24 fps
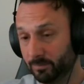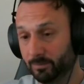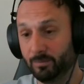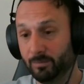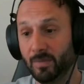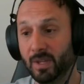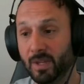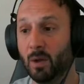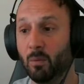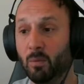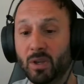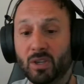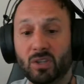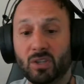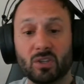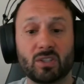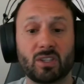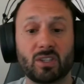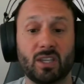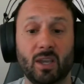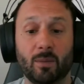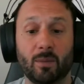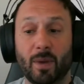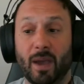Then we
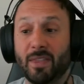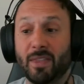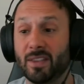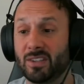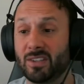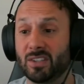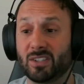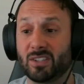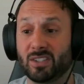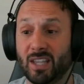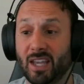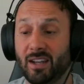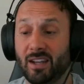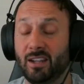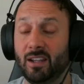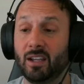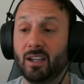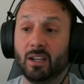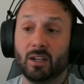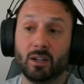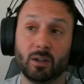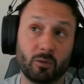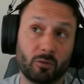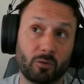just keep, and it's a steady
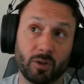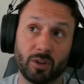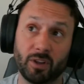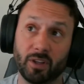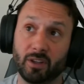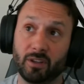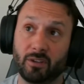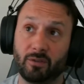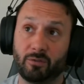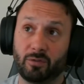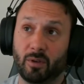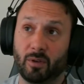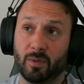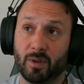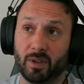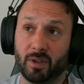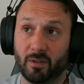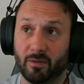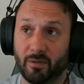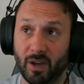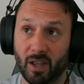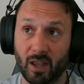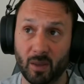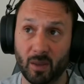from the
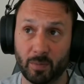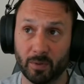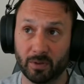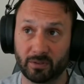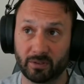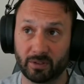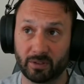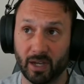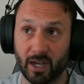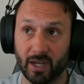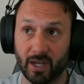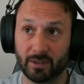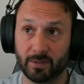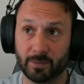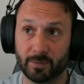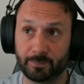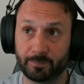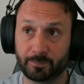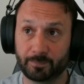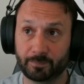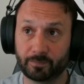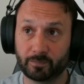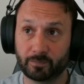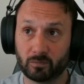developer side,
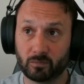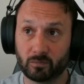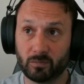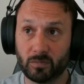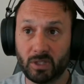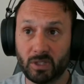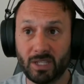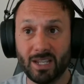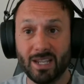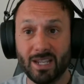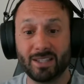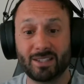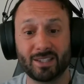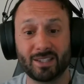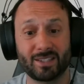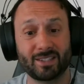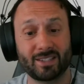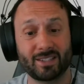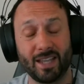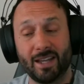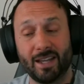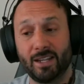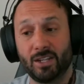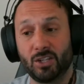it's a
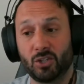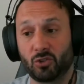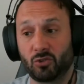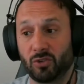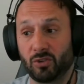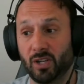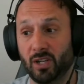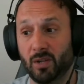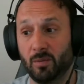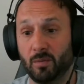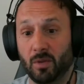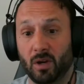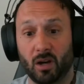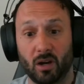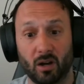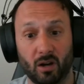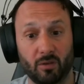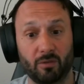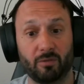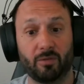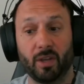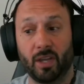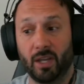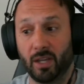steady stream
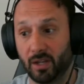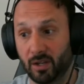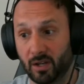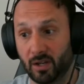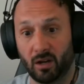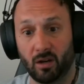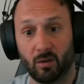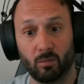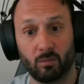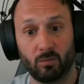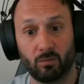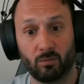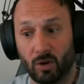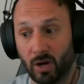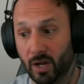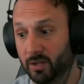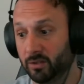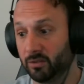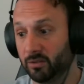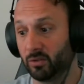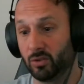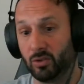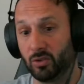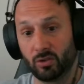of income, right?
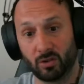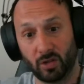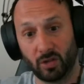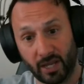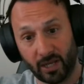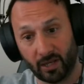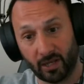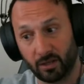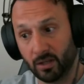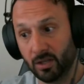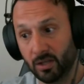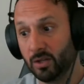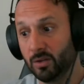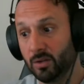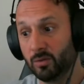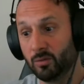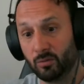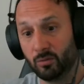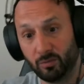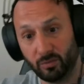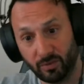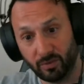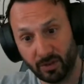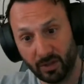So you're like
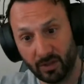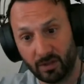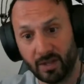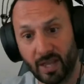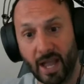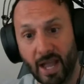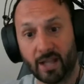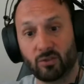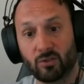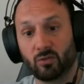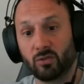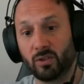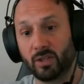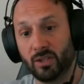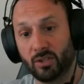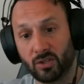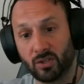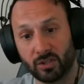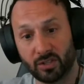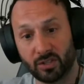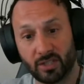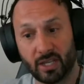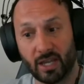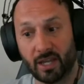naturally
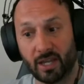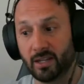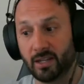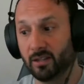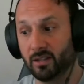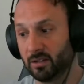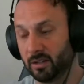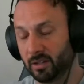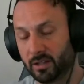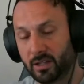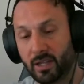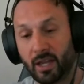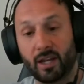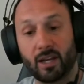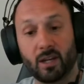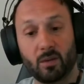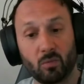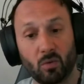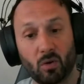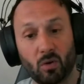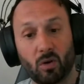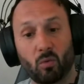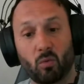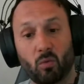just getting
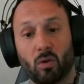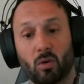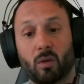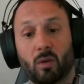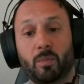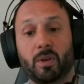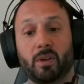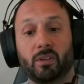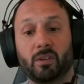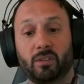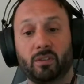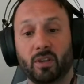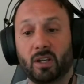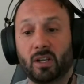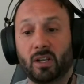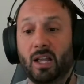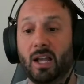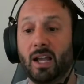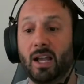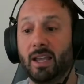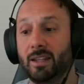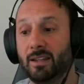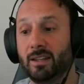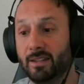more work because the
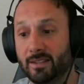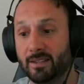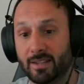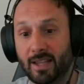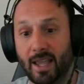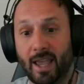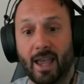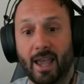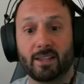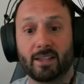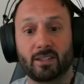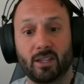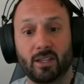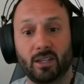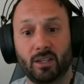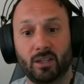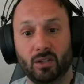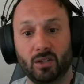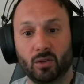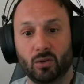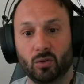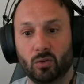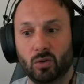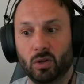client is asking
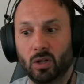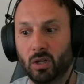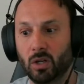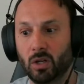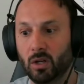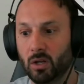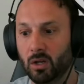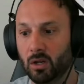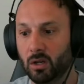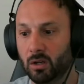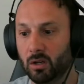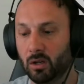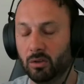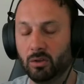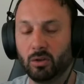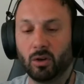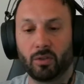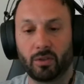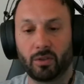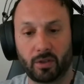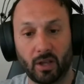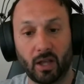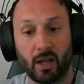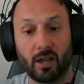you,
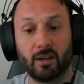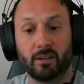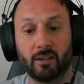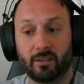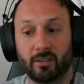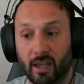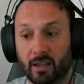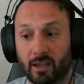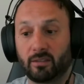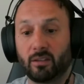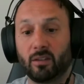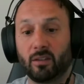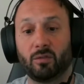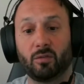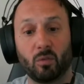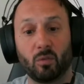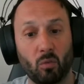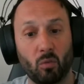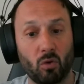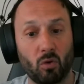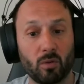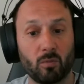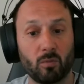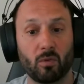the client is asking for
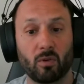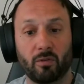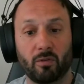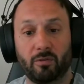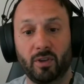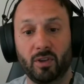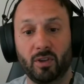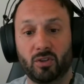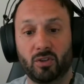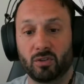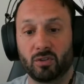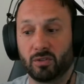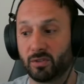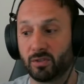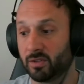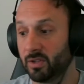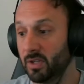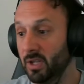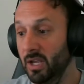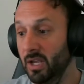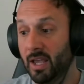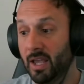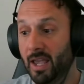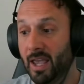more and more features.
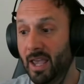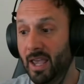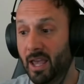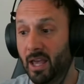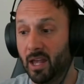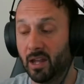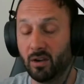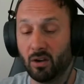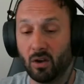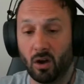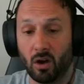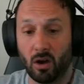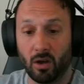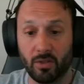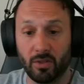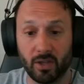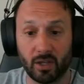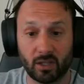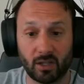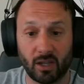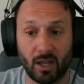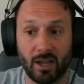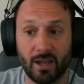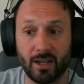And on the
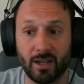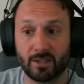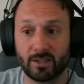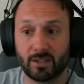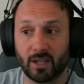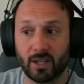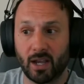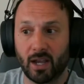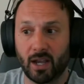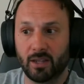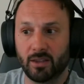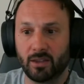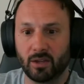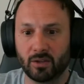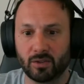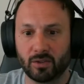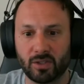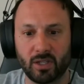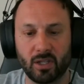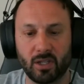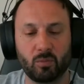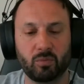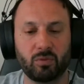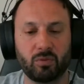client side, they're
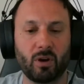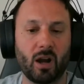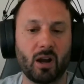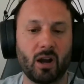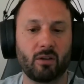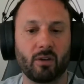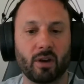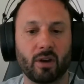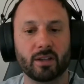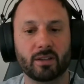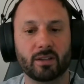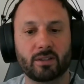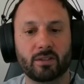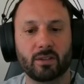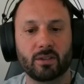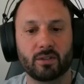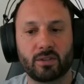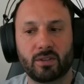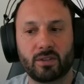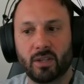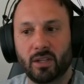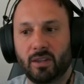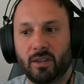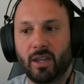seeing progress. They're
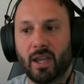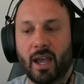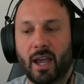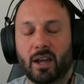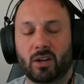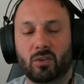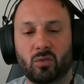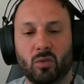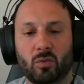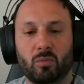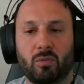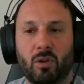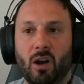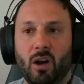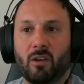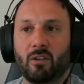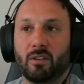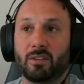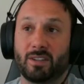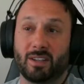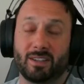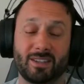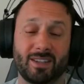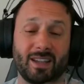seeing the actual
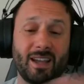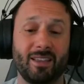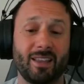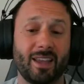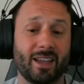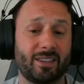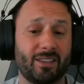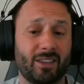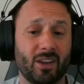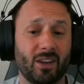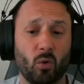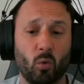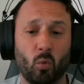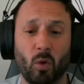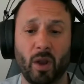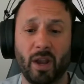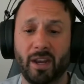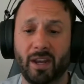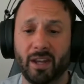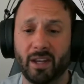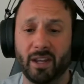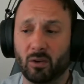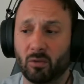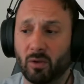progress. It's not like they're
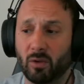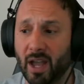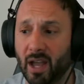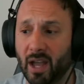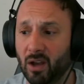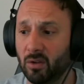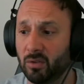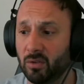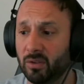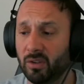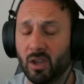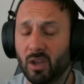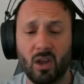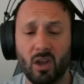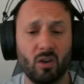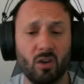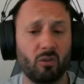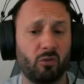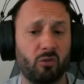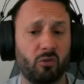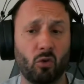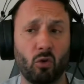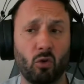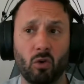waiting around
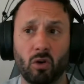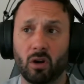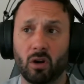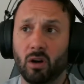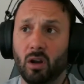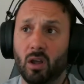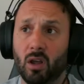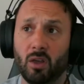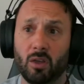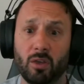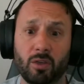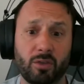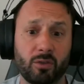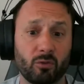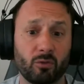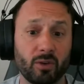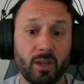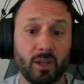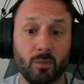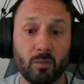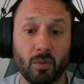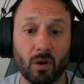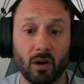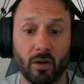for
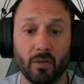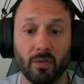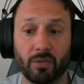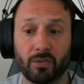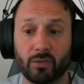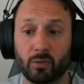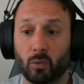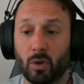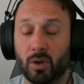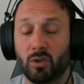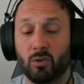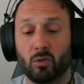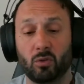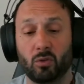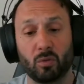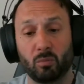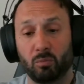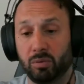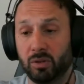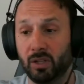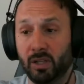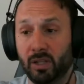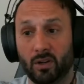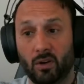3 months while you
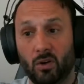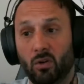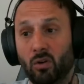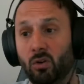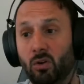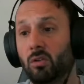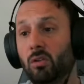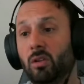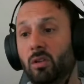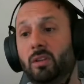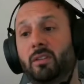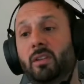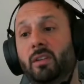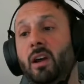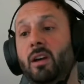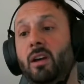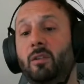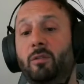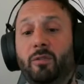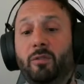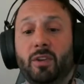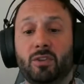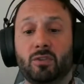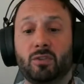complete a whole entire
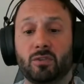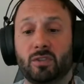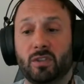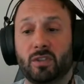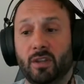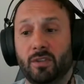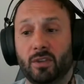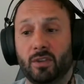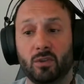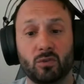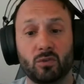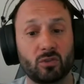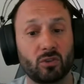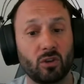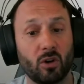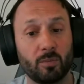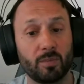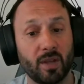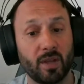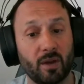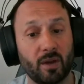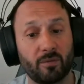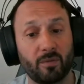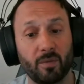feature set that you scoped
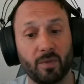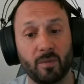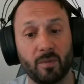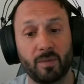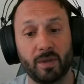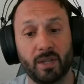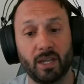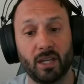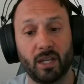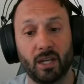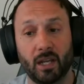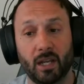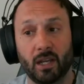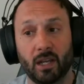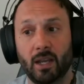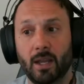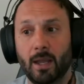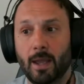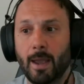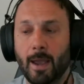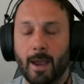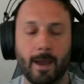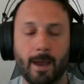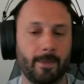out from the beginning.
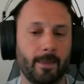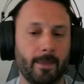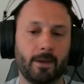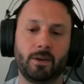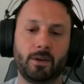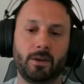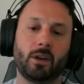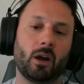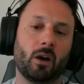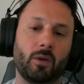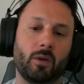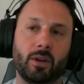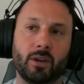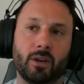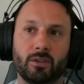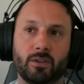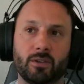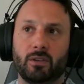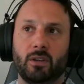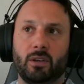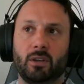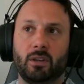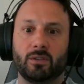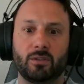And then you go,
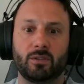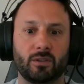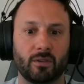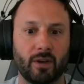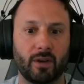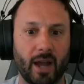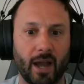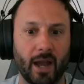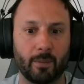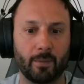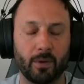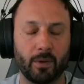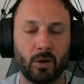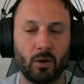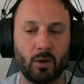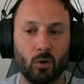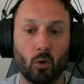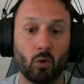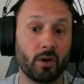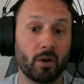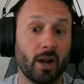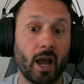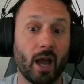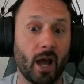here's your app
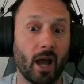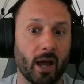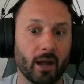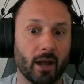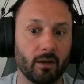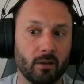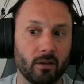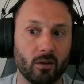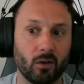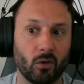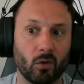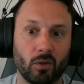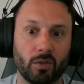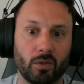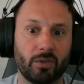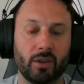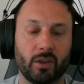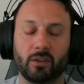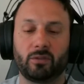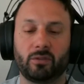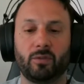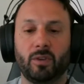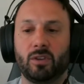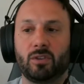or not, or
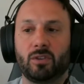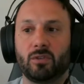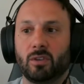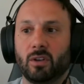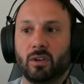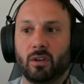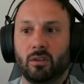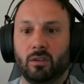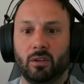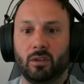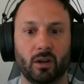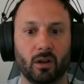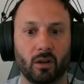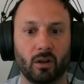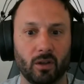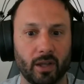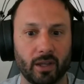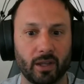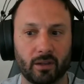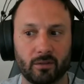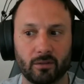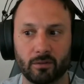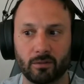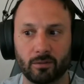this feature, this
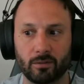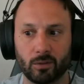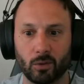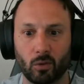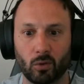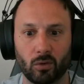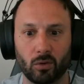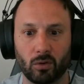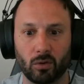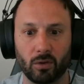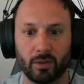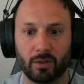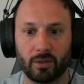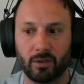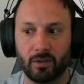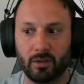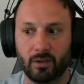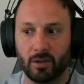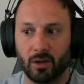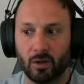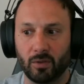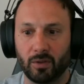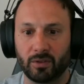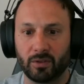
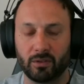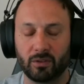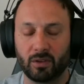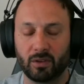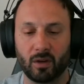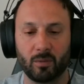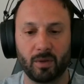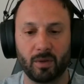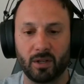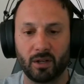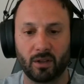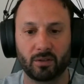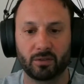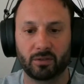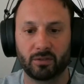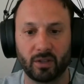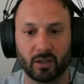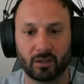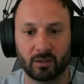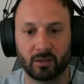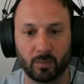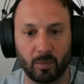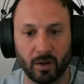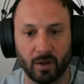is going to be another
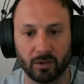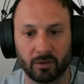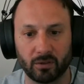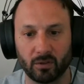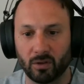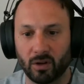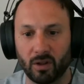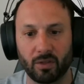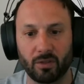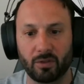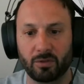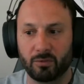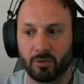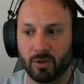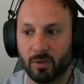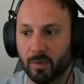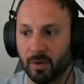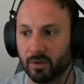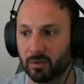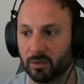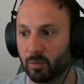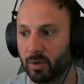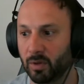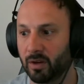6 months or another 3
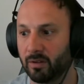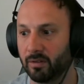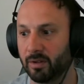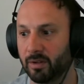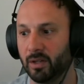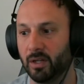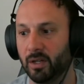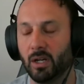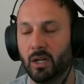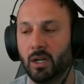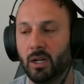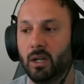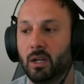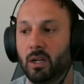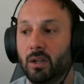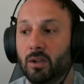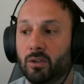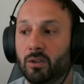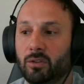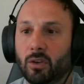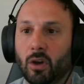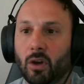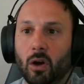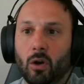months, whatever.
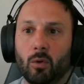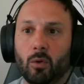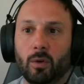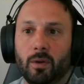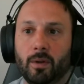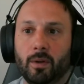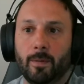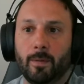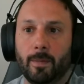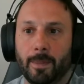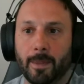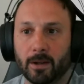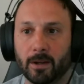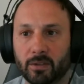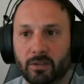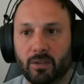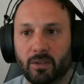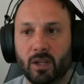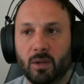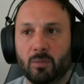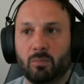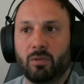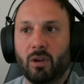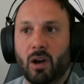So they're
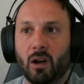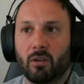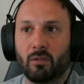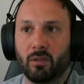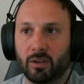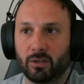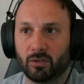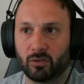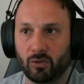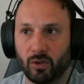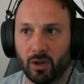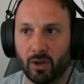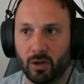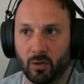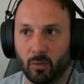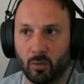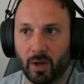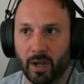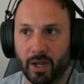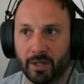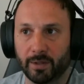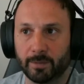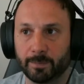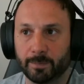seeing progress straight
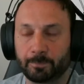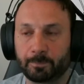away.